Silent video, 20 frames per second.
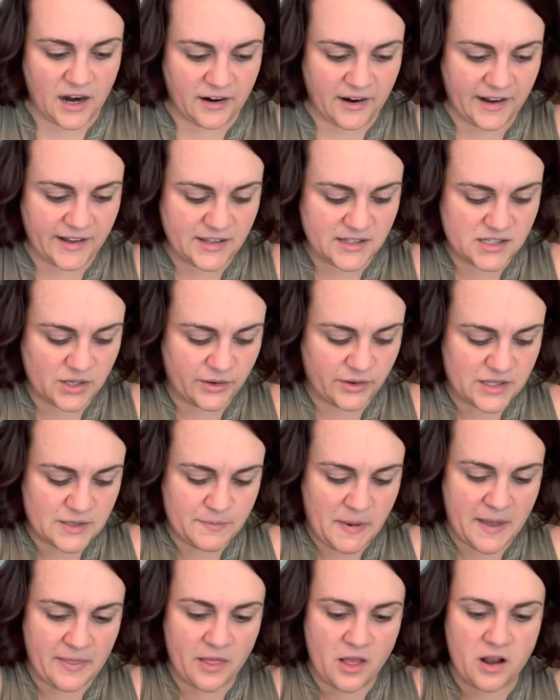right, so it's
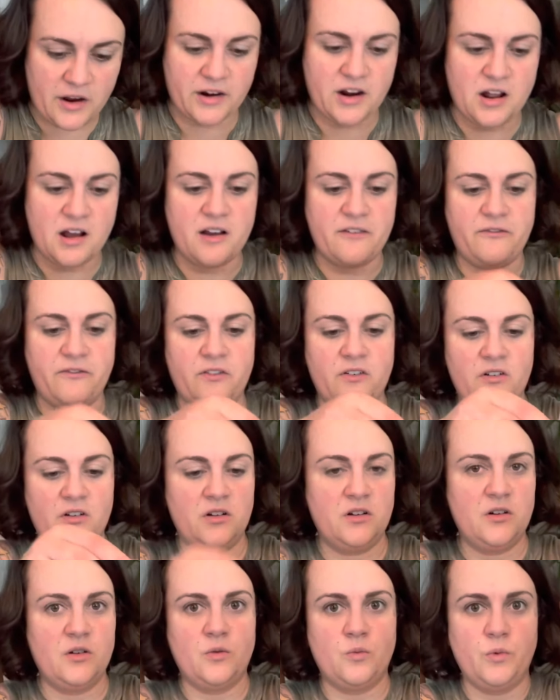been long enough.
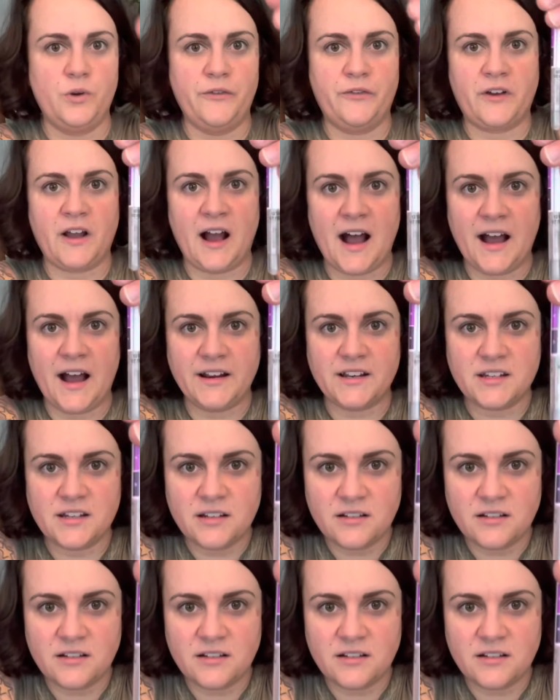We've got